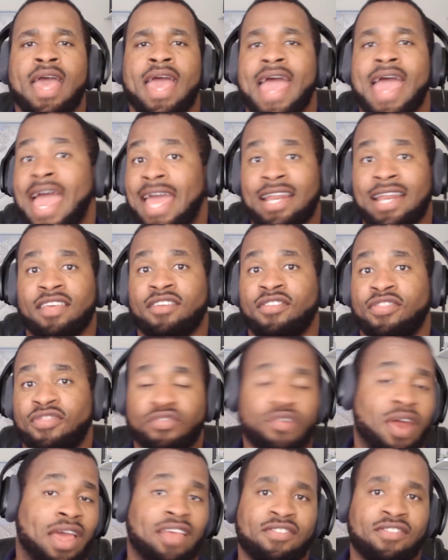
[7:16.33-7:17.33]
any
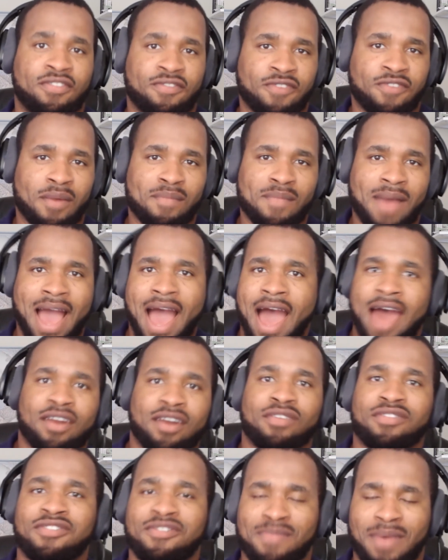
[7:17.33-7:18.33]
threats from
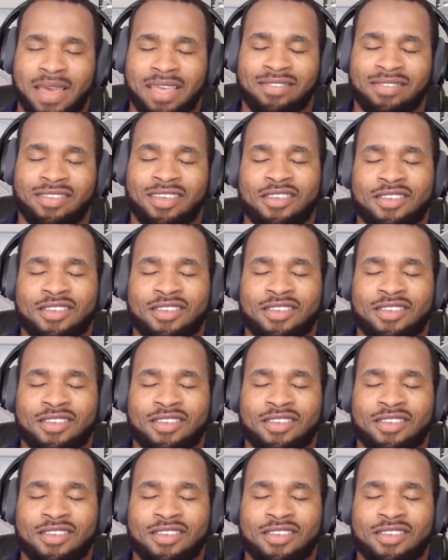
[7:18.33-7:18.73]
outer space.